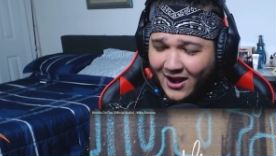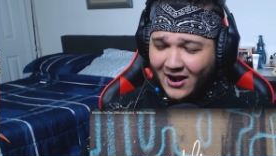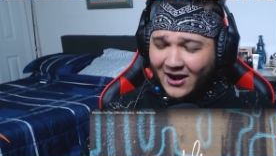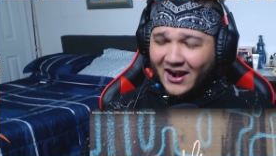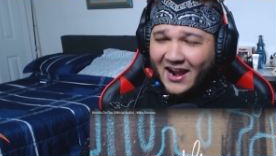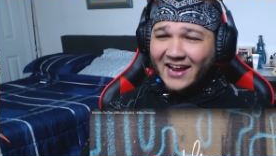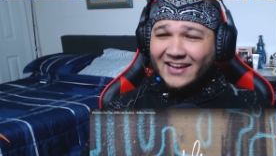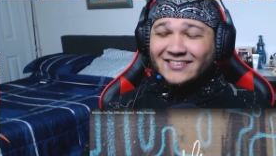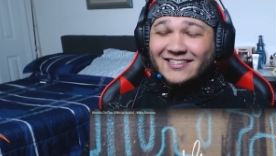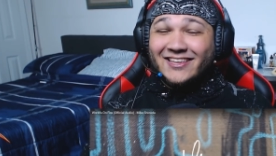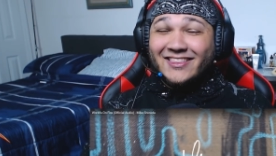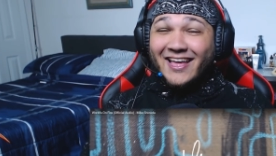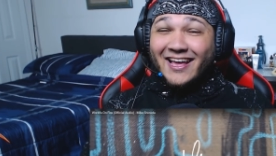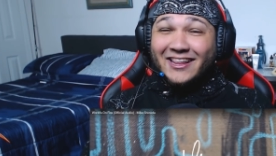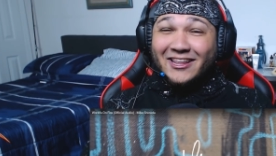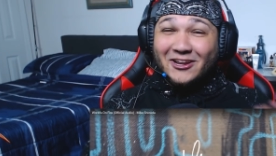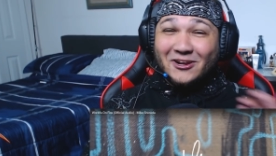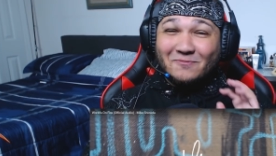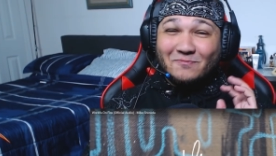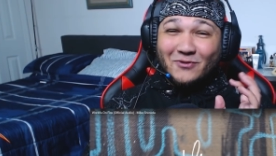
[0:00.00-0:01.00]
Alright, see
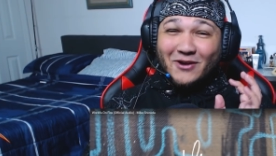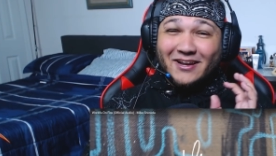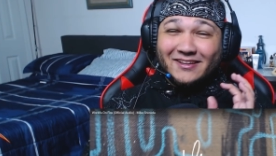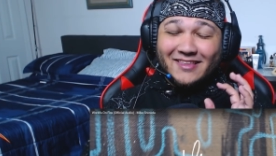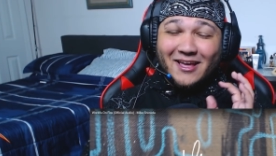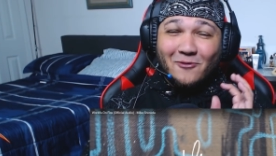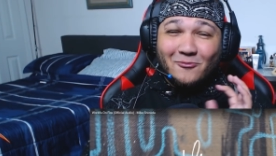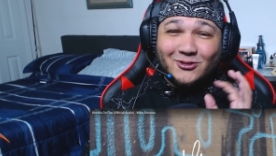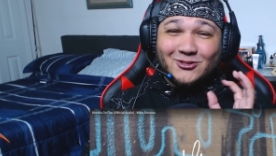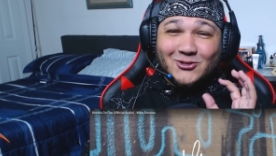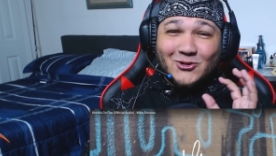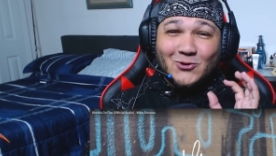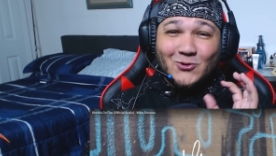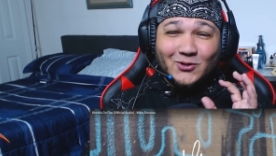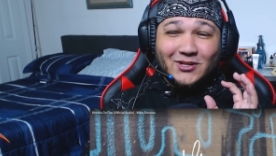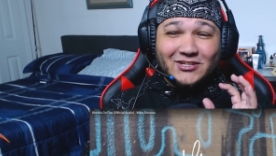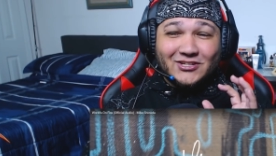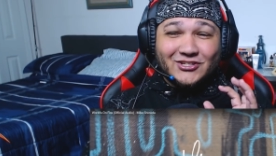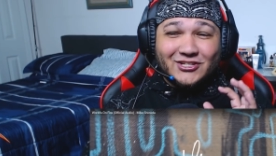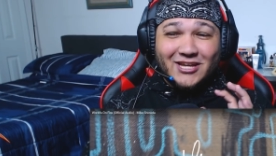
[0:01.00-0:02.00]
that little breakdown was
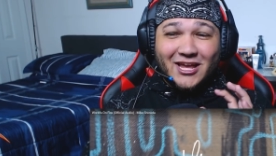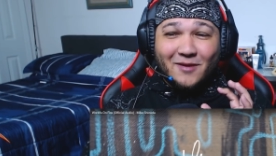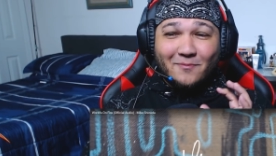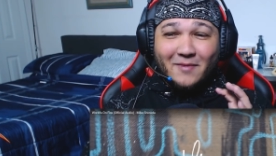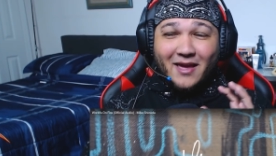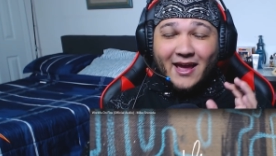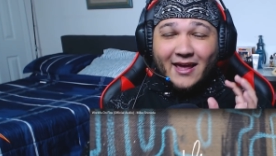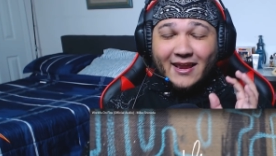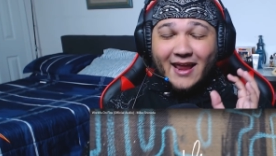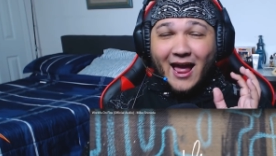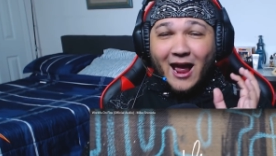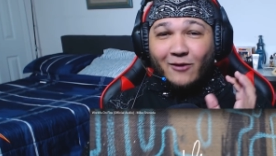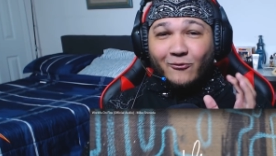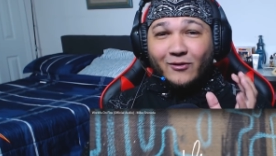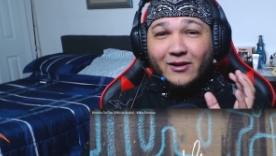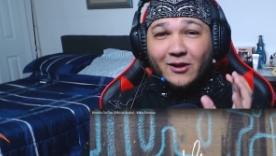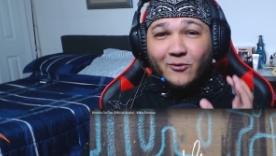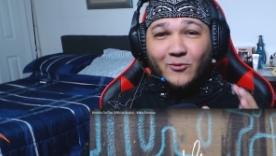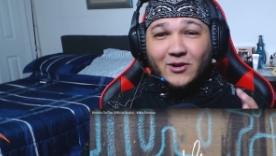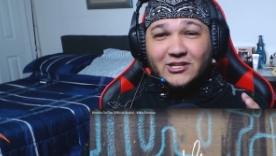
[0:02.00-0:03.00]
cool as shit, man. I
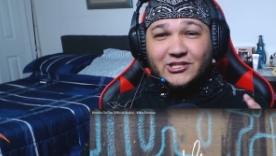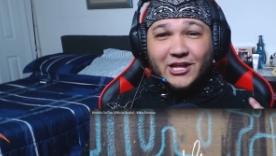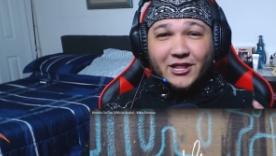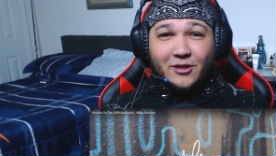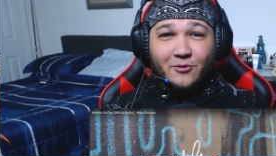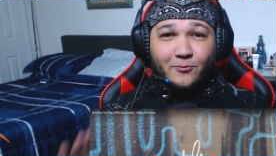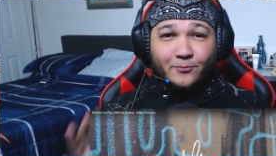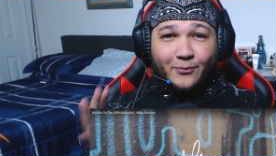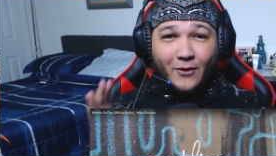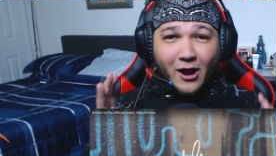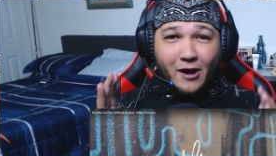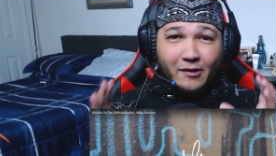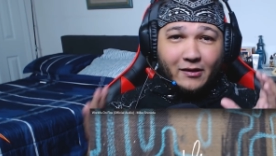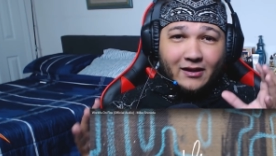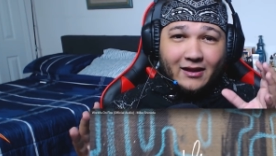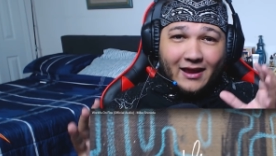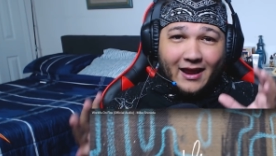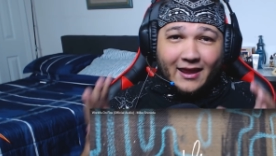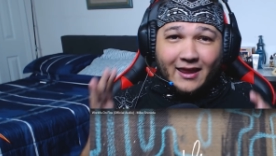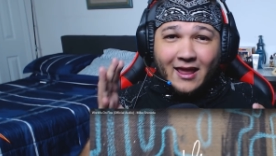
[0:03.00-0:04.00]
really wish that they would probably
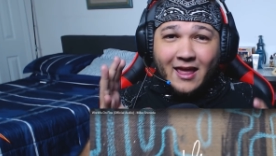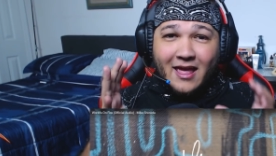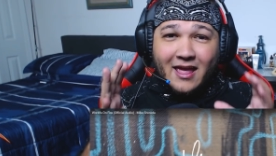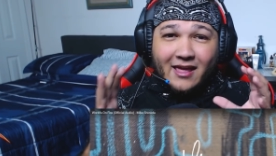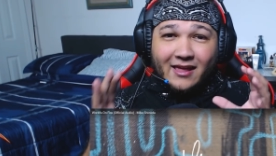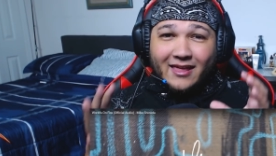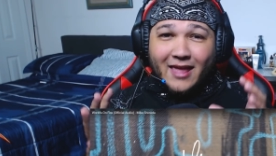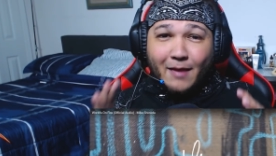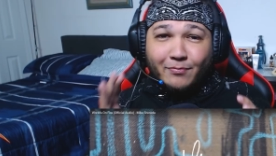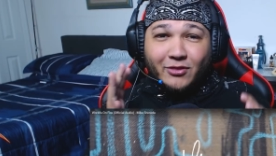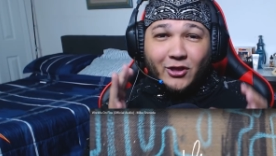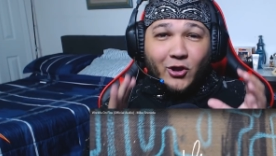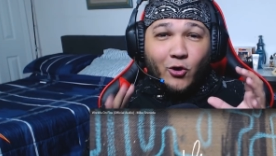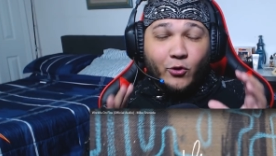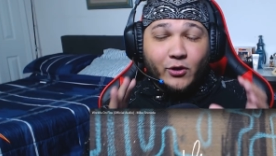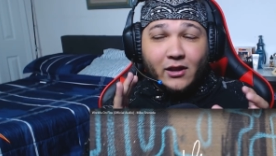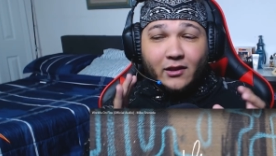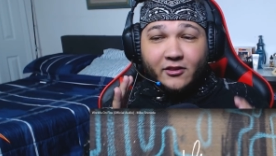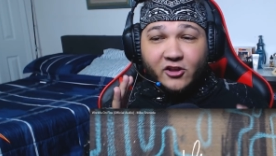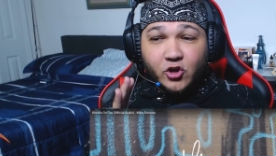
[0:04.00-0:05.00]
like kept it
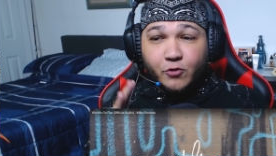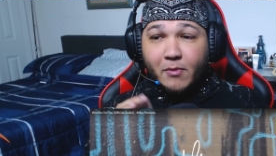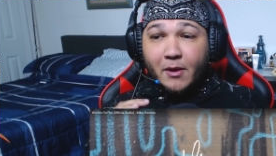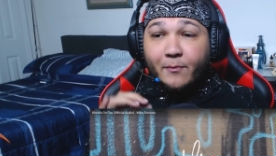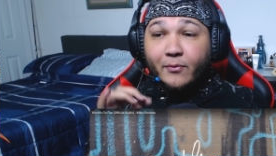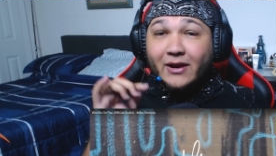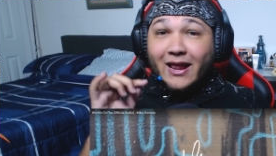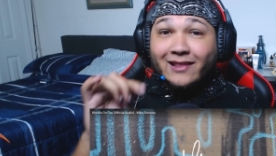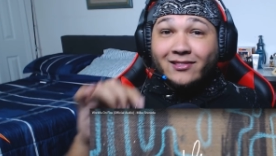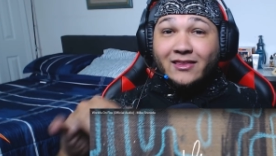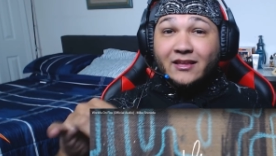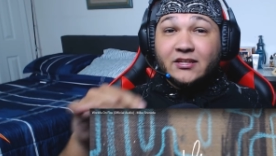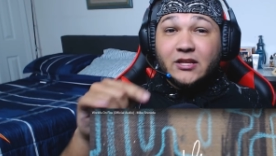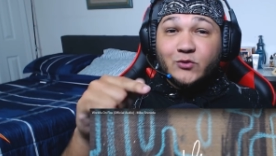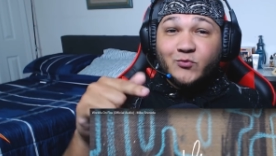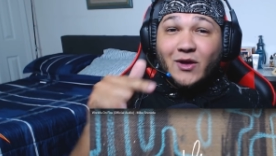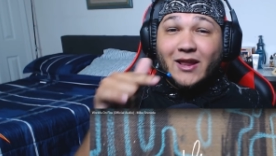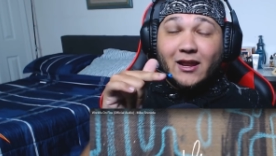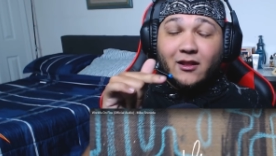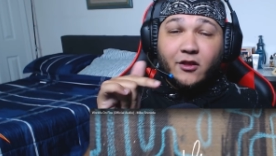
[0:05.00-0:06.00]
going a little bit, but uh, this
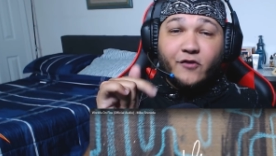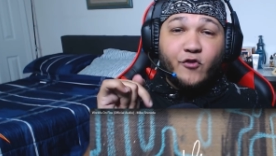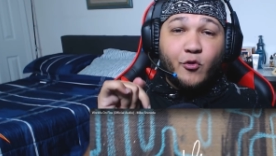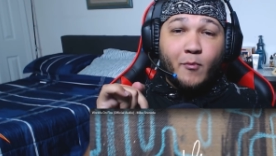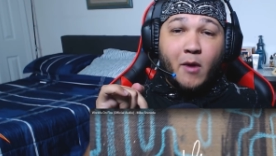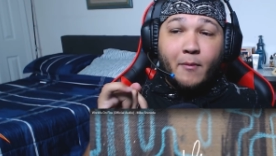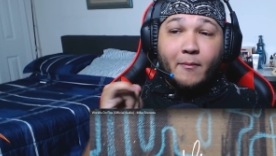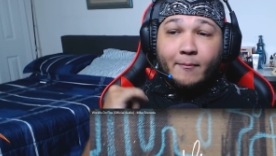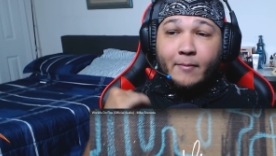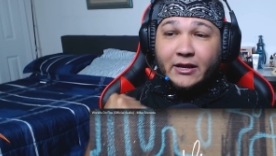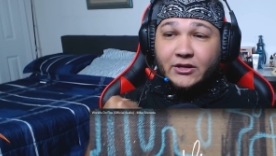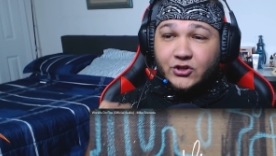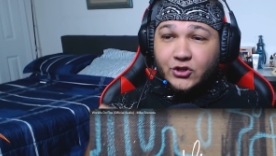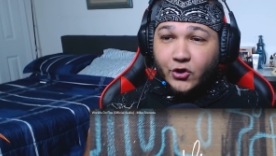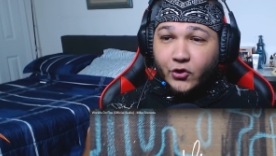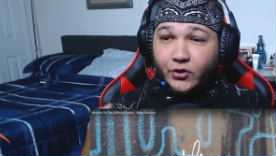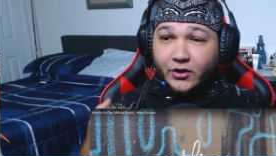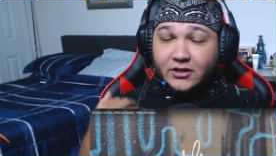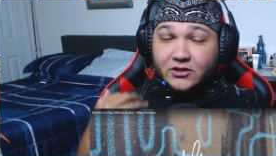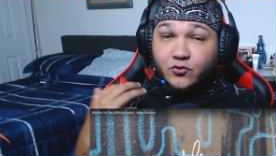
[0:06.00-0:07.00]
is what I love about Mike
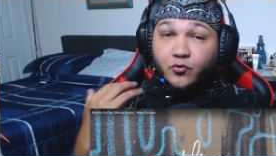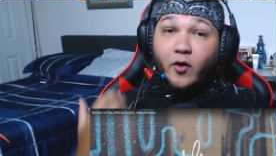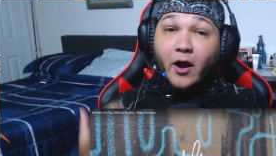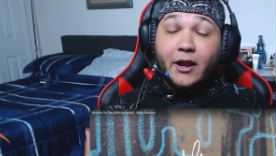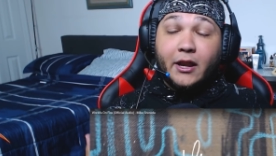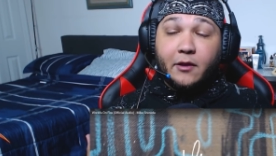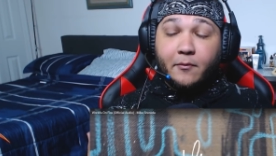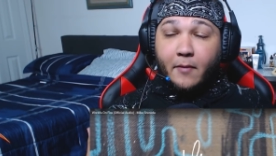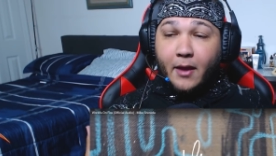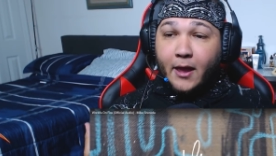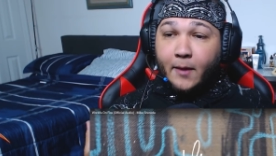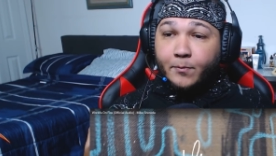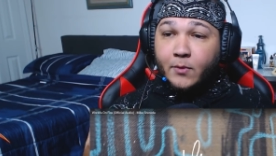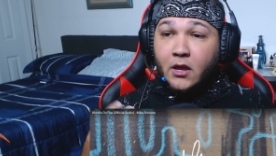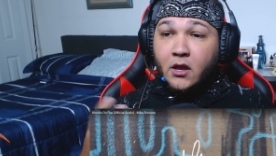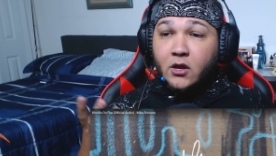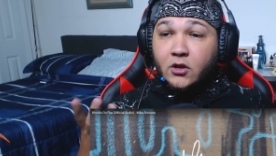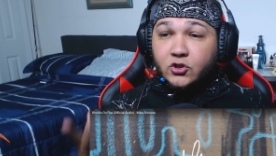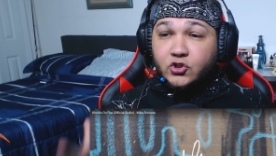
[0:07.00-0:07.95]
Shinoda's writing, man.